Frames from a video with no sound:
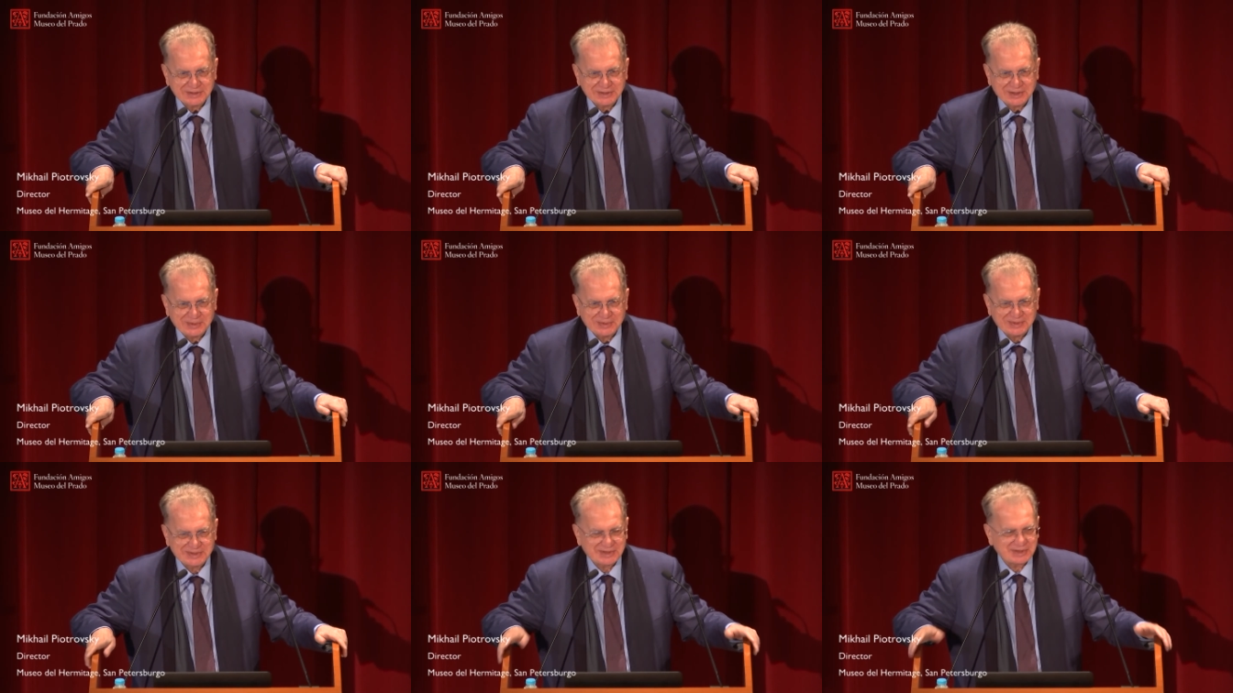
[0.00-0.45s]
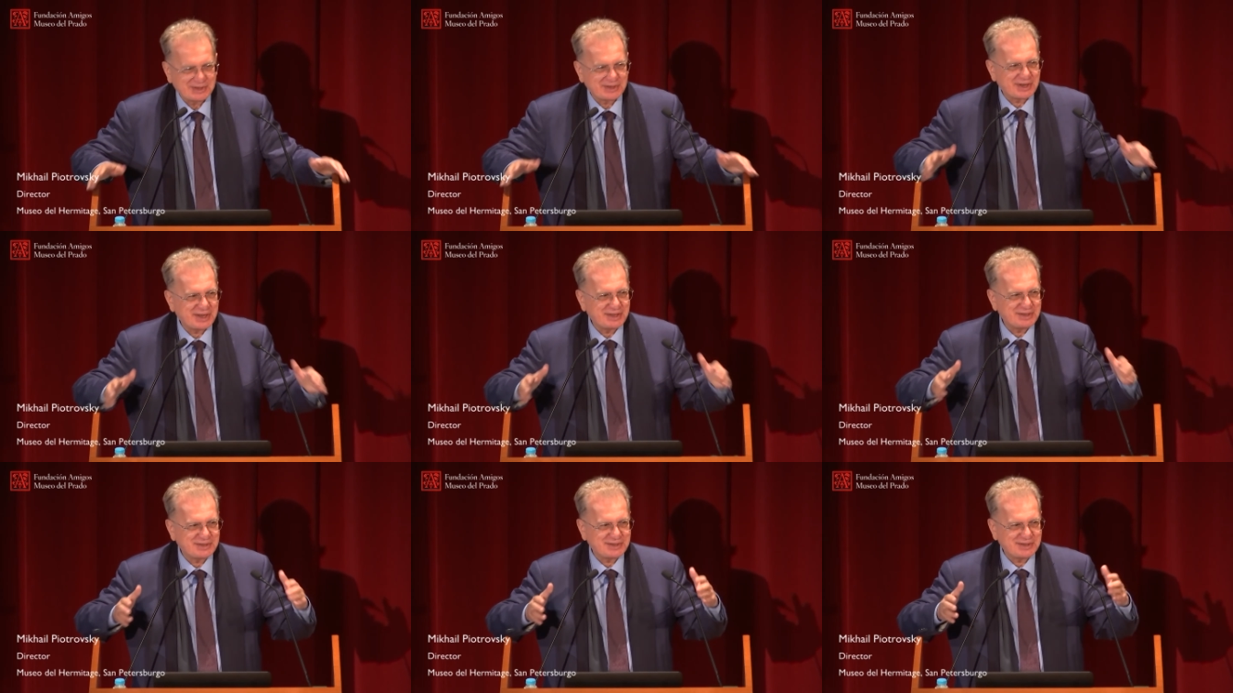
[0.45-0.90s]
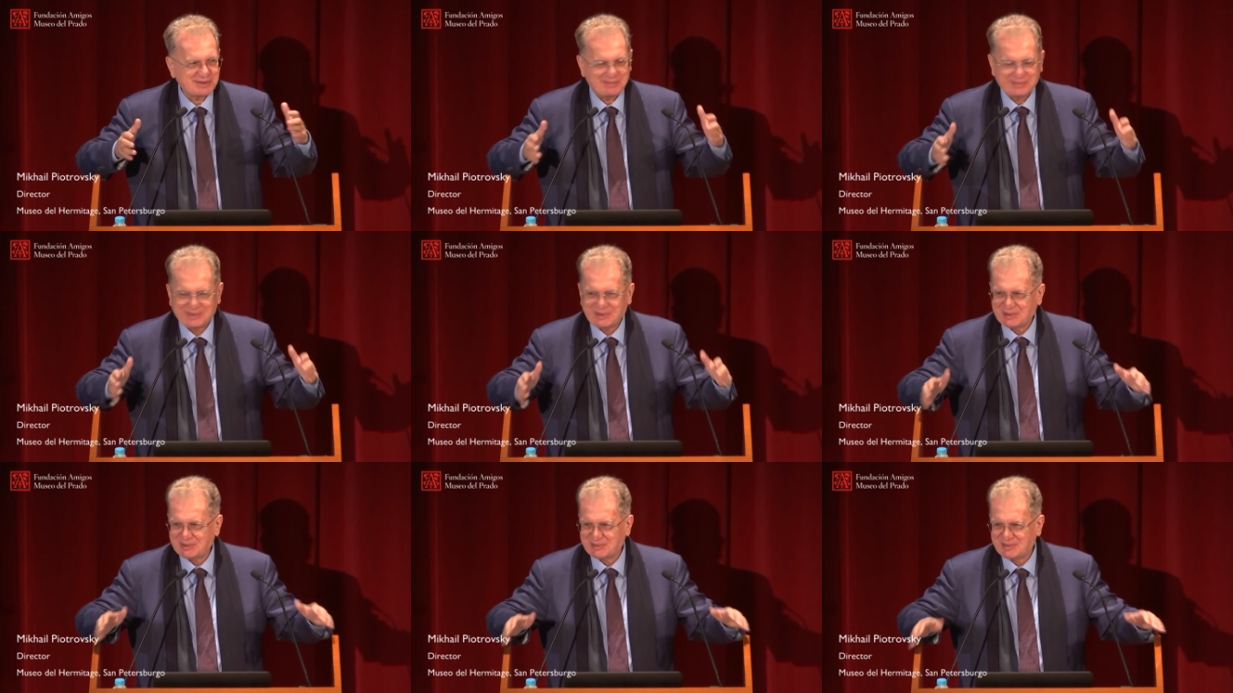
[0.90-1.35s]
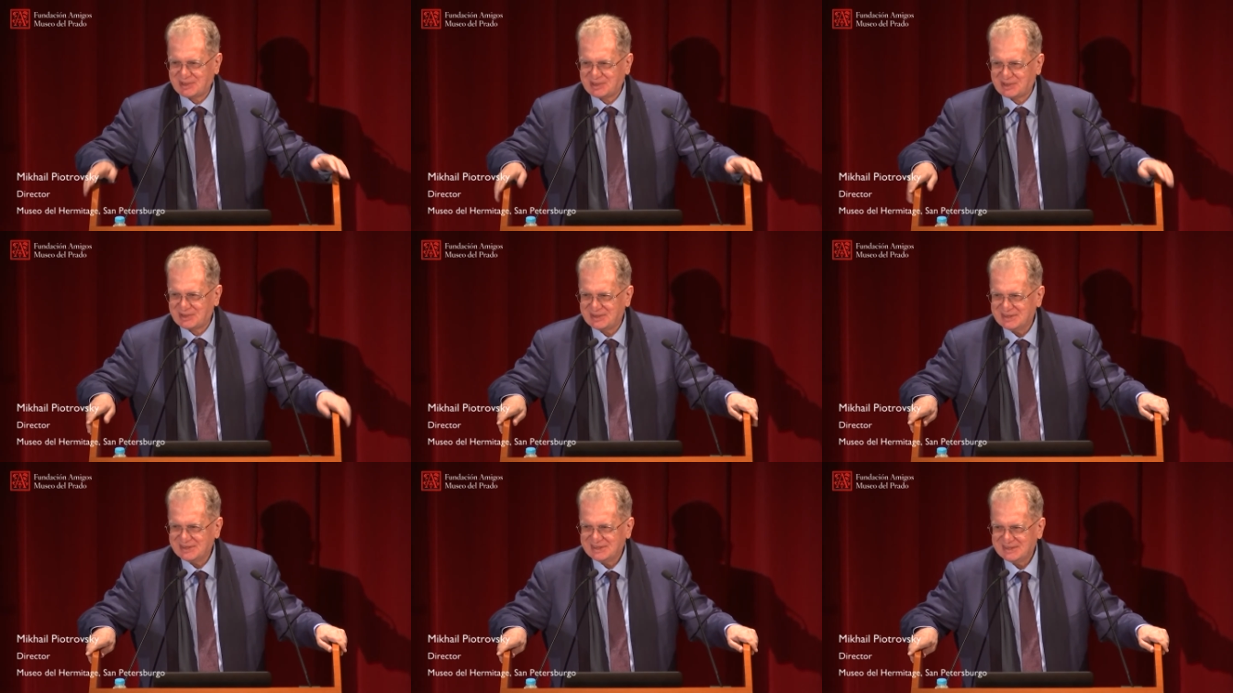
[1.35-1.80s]
so it's a great symbol of
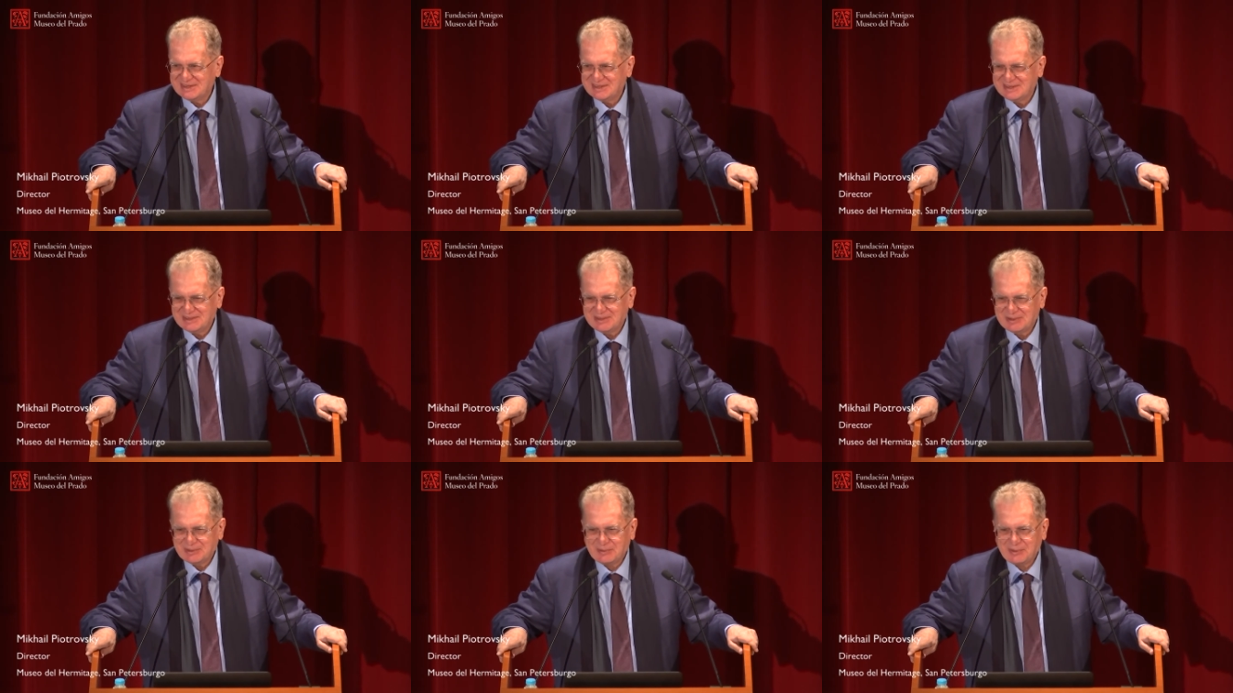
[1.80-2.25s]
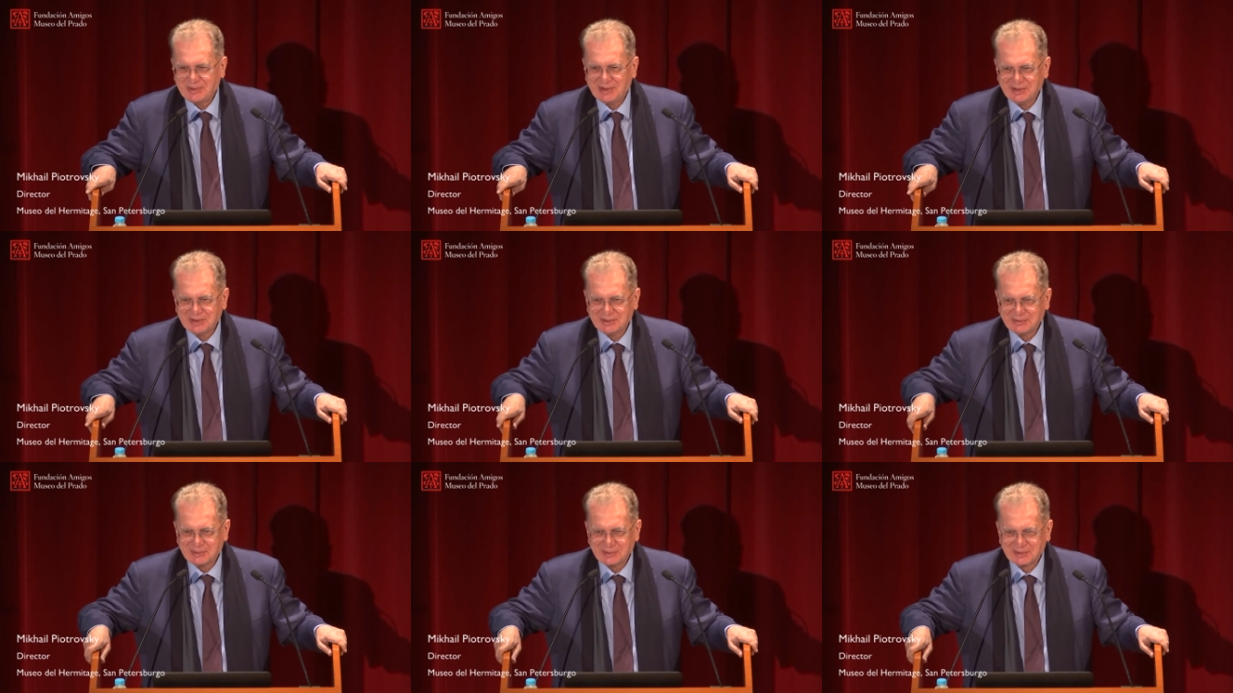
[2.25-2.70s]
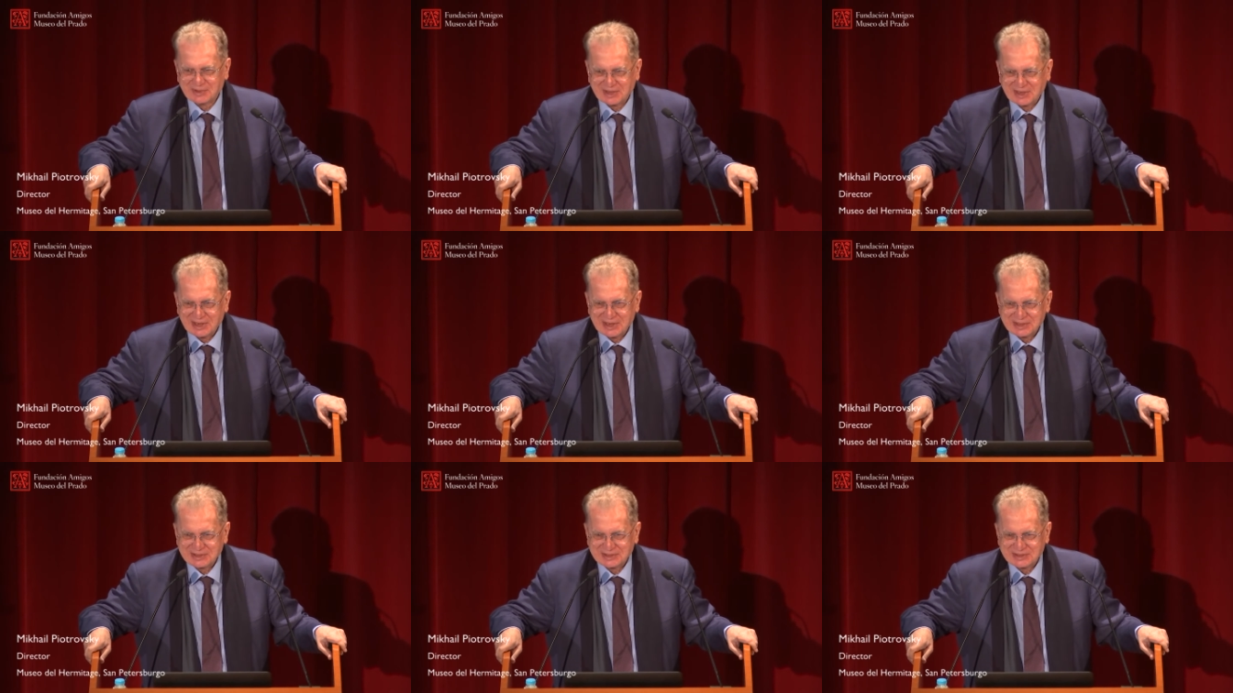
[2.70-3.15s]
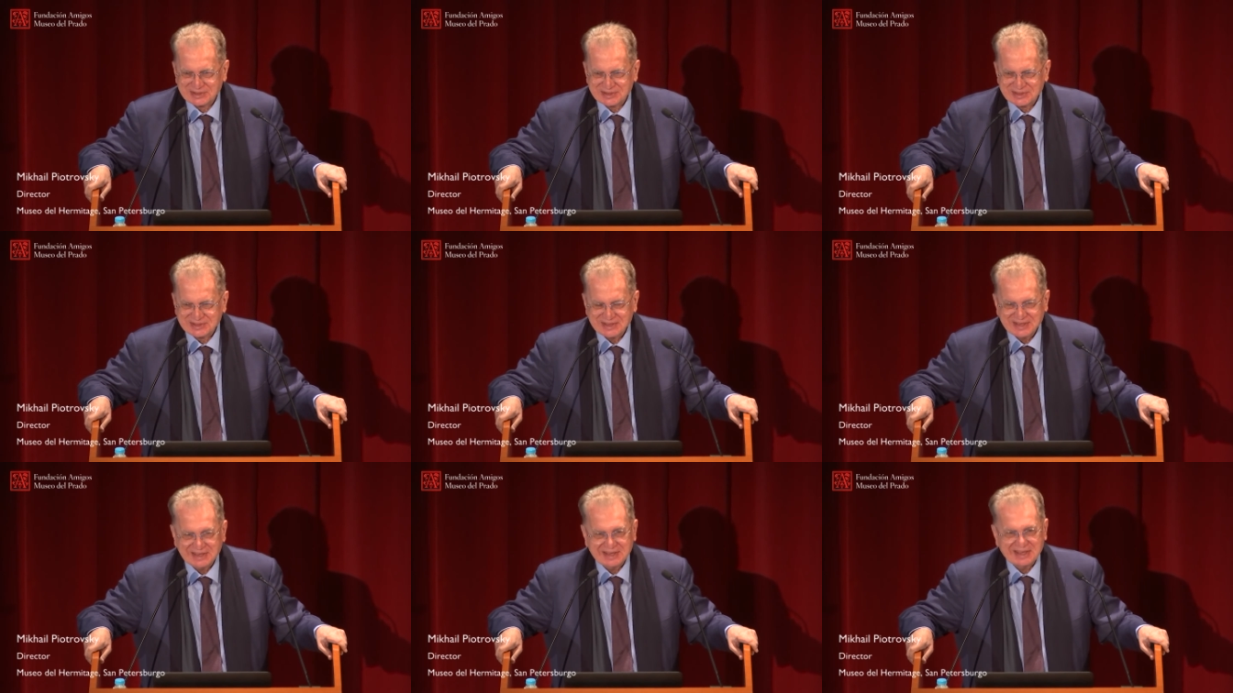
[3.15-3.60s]
our wonderful relations.